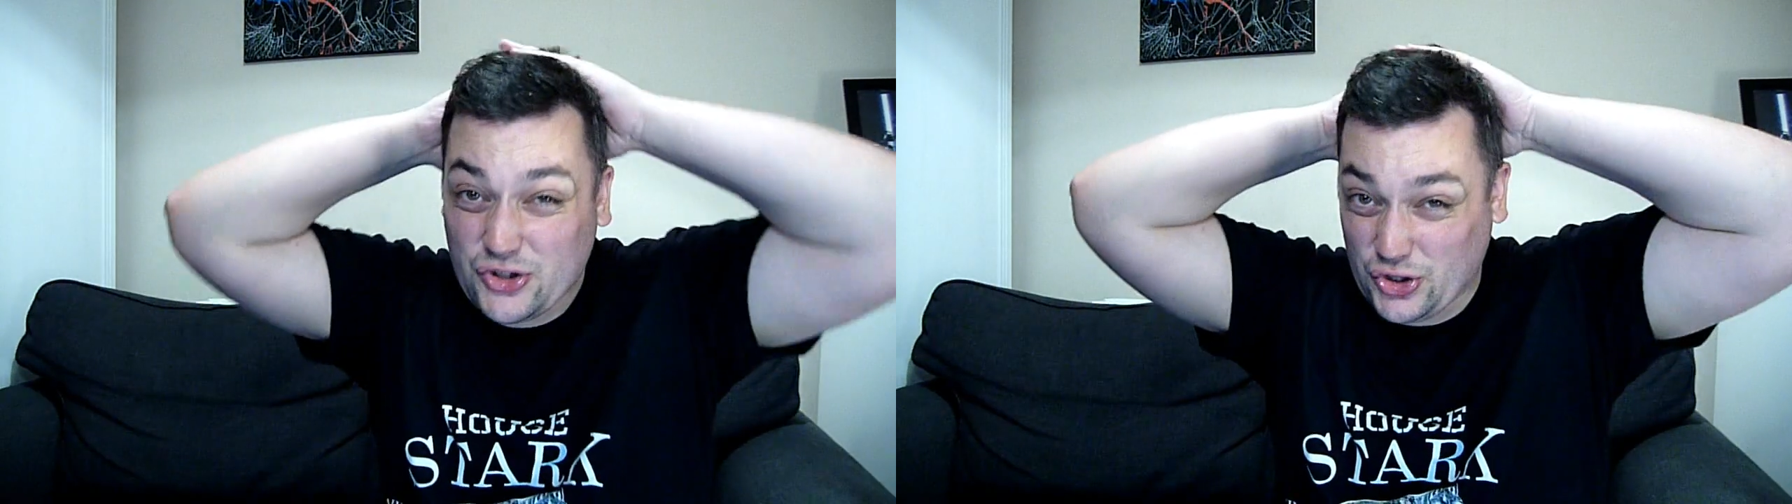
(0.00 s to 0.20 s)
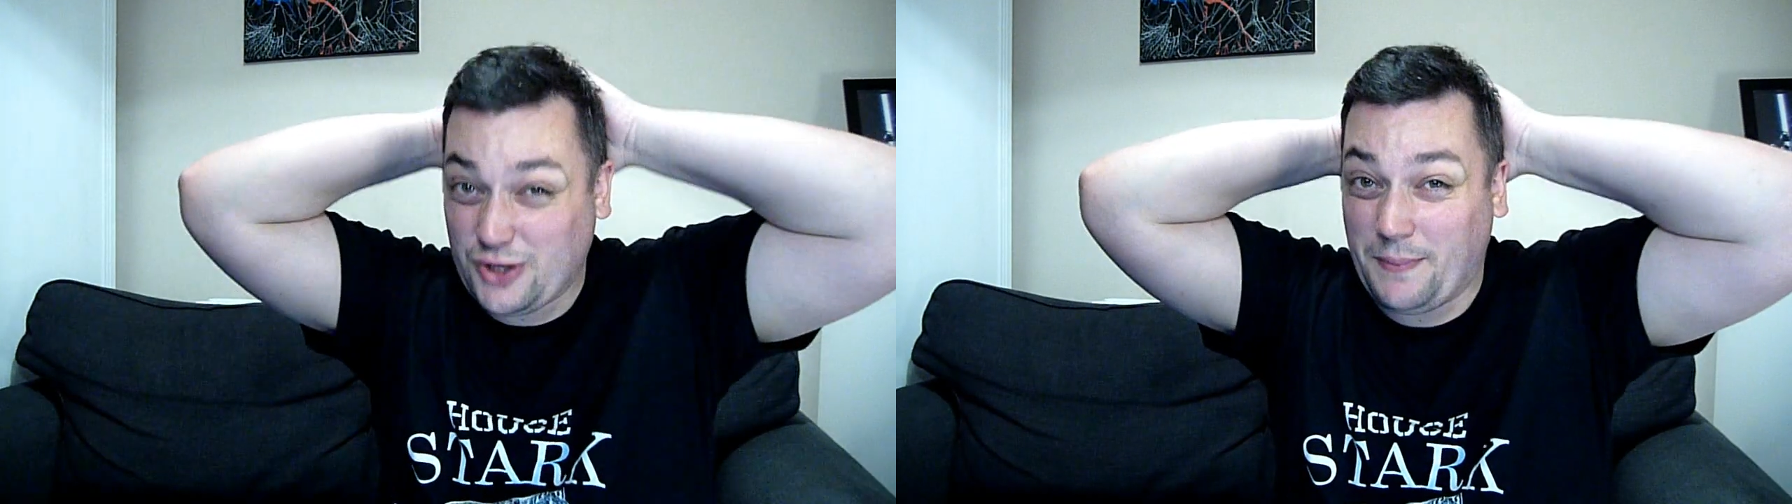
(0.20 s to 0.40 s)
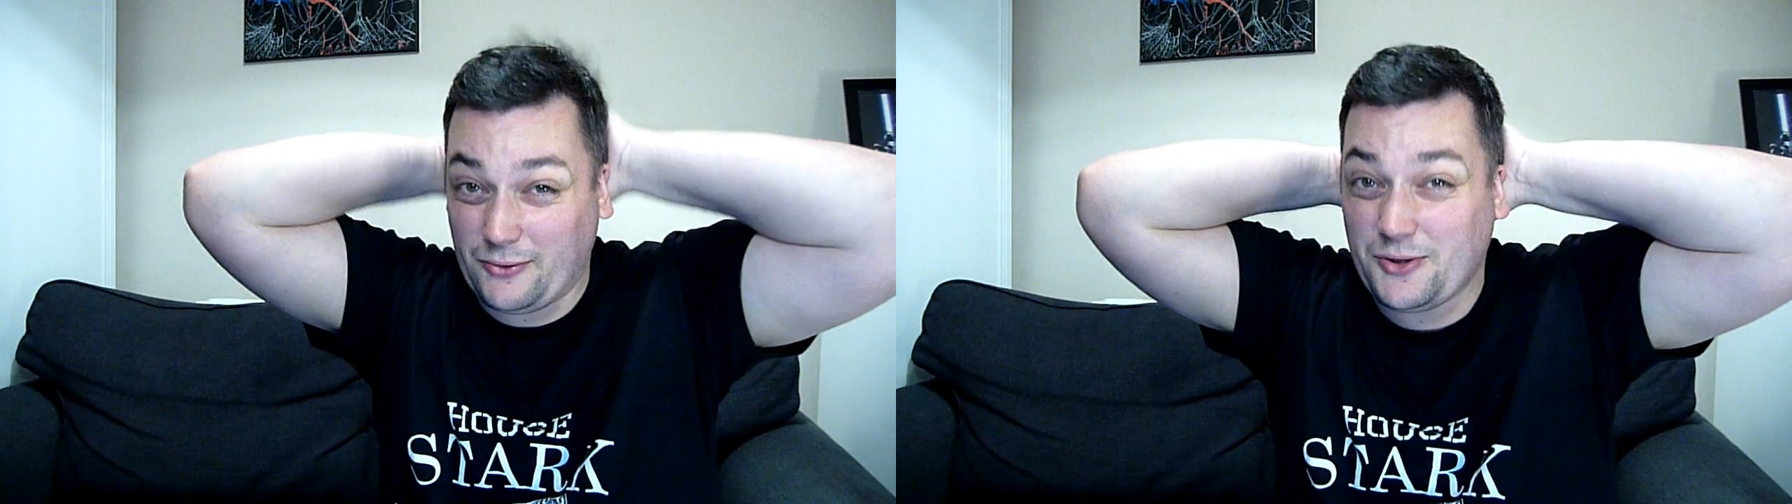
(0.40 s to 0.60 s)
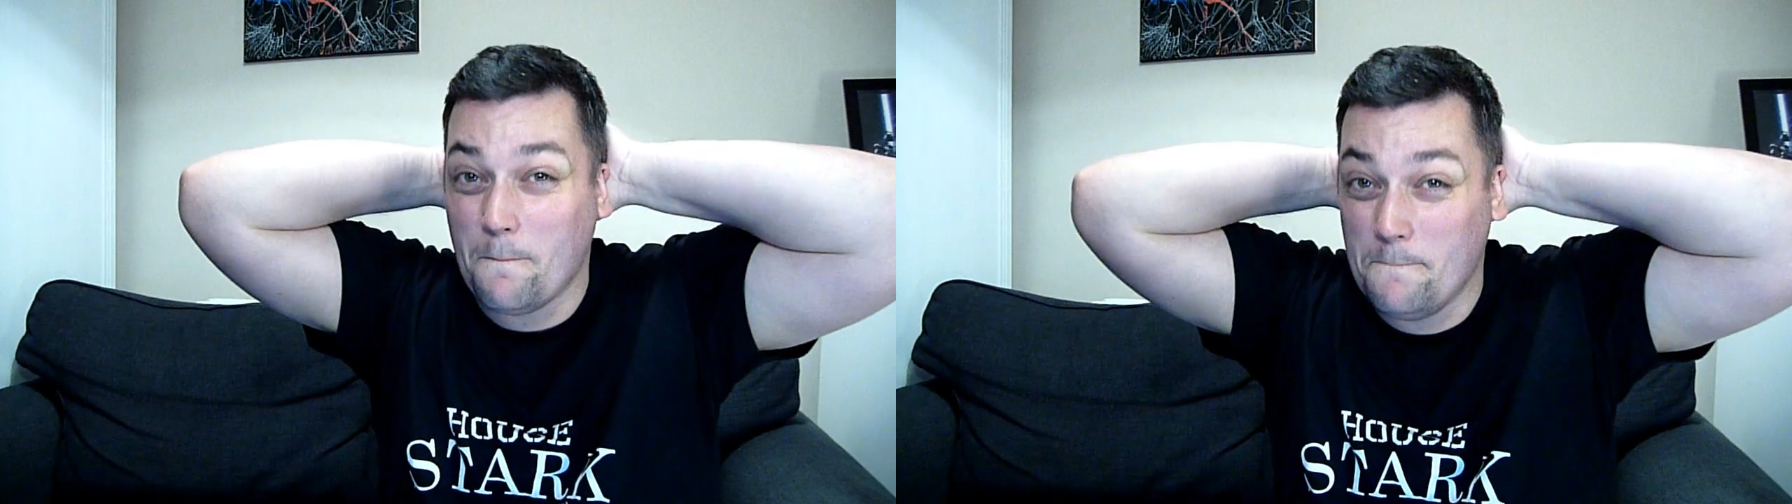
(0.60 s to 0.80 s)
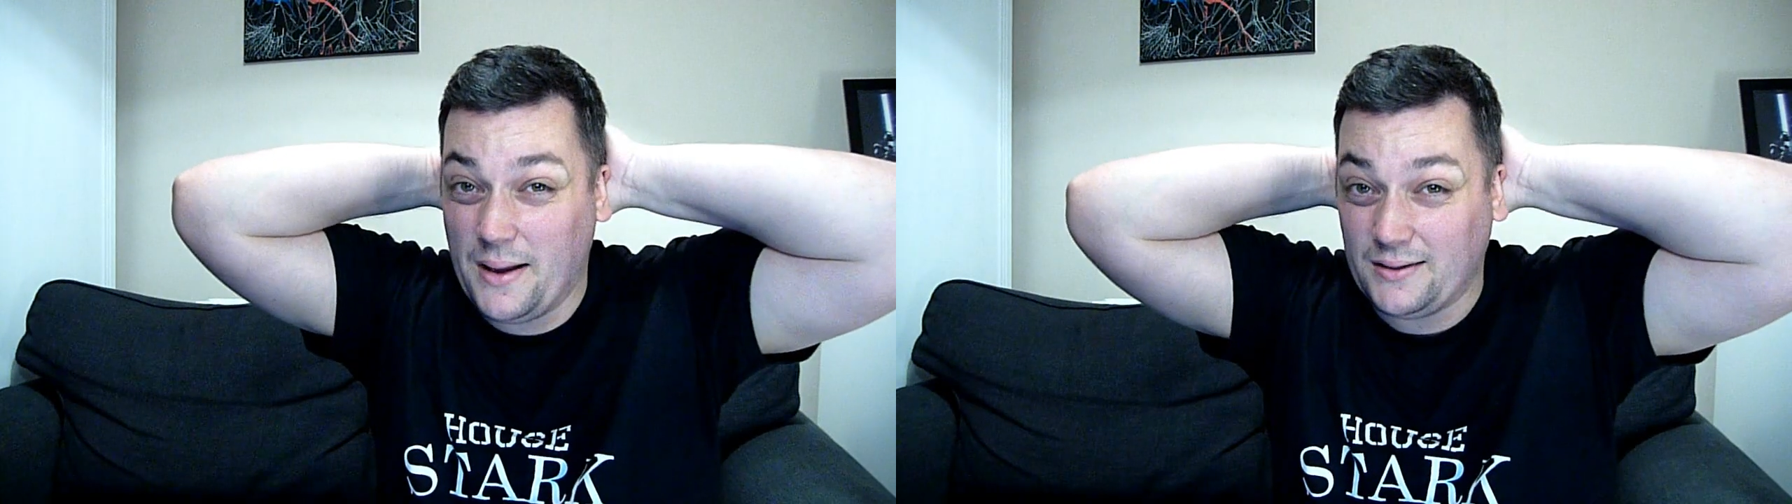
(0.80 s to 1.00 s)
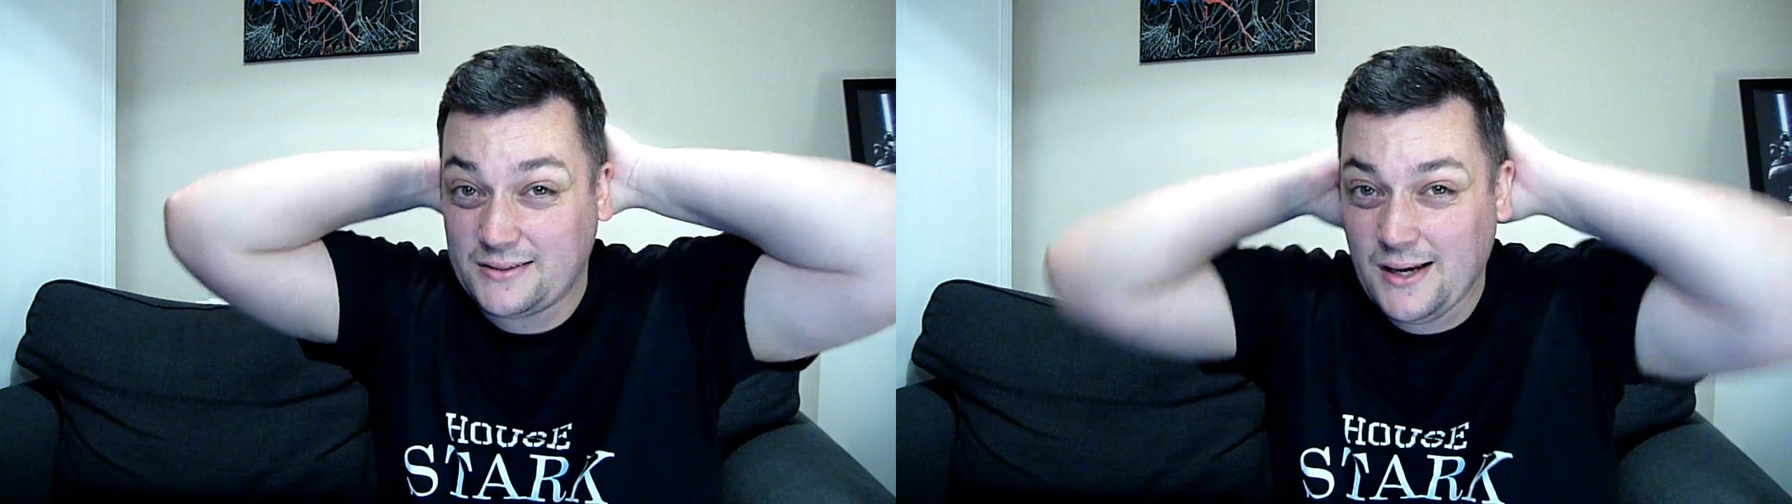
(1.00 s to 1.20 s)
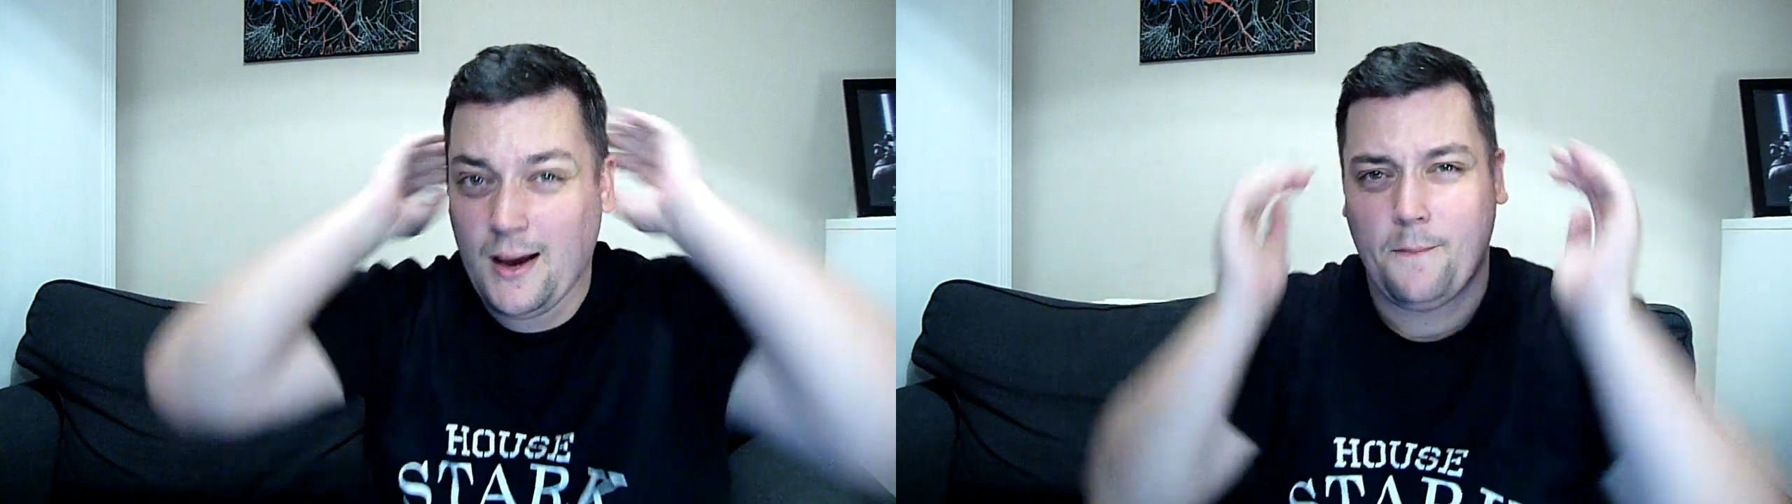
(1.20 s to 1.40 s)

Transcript: just about to melt,